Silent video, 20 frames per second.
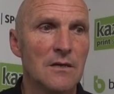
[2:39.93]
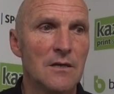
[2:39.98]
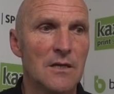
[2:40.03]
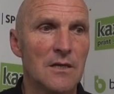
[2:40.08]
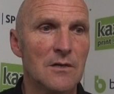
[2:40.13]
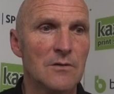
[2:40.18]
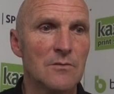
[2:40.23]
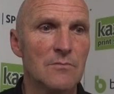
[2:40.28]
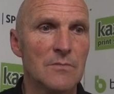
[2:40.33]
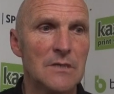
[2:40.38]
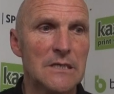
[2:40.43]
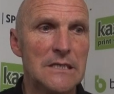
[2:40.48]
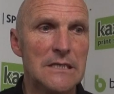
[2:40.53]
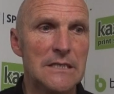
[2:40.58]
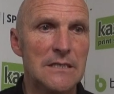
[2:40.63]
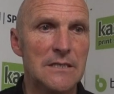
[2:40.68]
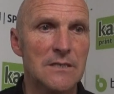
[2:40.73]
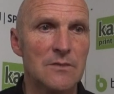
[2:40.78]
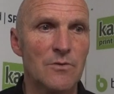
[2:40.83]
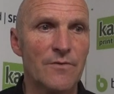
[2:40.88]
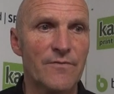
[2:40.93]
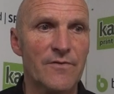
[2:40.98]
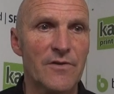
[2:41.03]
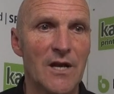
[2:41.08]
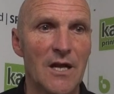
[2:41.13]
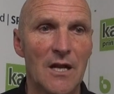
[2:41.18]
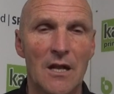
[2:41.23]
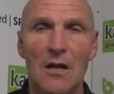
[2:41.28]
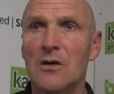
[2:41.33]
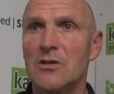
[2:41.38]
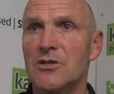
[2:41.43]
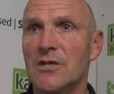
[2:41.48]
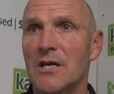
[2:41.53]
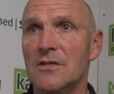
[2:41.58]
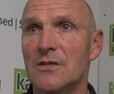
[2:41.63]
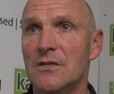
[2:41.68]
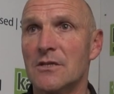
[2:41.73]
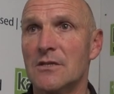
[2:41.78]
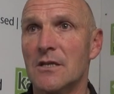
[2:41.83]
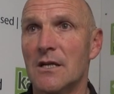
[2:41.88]
we've created a lot of
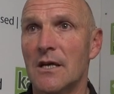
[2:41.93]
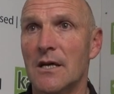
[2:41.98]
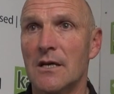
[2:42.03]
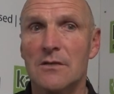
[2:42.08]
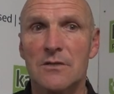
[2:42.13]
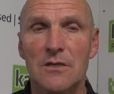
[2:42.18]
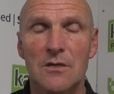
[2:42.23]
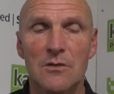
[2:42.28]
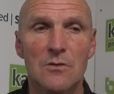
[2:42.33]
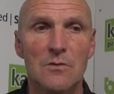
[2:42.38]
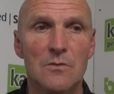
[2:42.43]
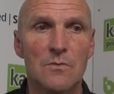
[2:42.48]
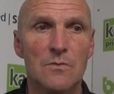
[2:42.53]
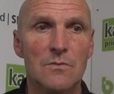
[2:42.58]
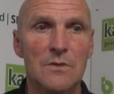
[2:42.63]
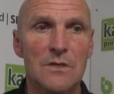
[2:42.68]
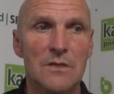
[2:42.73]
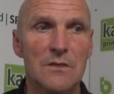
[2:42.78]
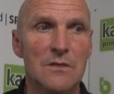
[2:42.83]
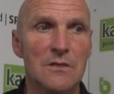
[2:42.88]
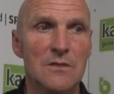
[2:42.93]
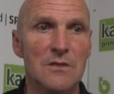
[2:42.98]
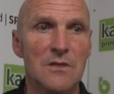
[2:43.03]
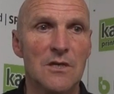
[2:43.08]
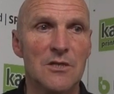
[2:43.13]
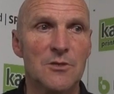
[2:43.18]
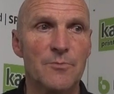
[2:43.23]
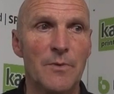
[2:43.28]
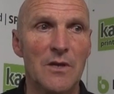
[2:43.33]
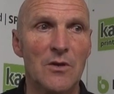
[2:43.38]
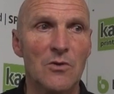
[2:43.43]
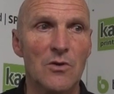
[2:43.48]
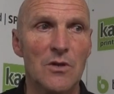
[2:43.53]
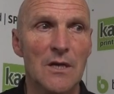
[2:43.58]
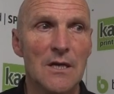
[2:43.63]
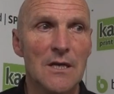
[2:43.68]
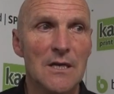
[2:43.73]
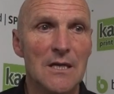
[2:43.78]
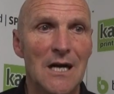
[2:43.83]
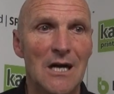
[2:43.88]
chances today, so it's been
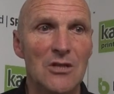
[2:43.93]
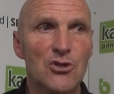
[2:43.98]
good.